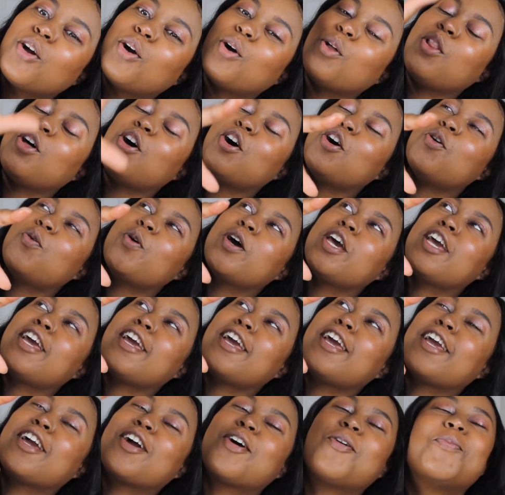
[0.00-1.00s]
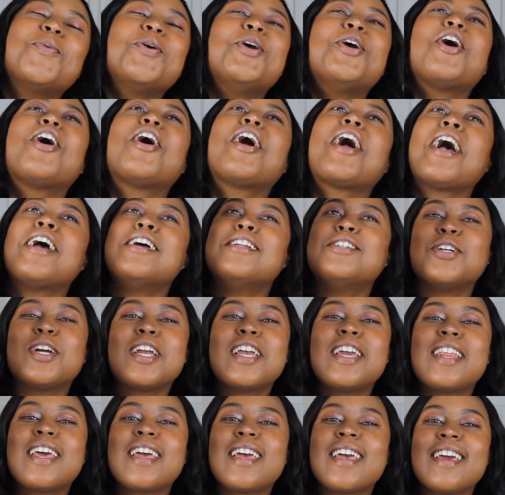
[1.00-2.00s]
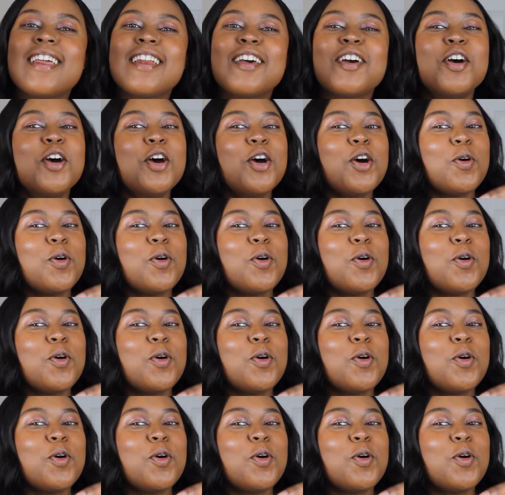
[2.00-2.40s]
glowing. We are hydrated.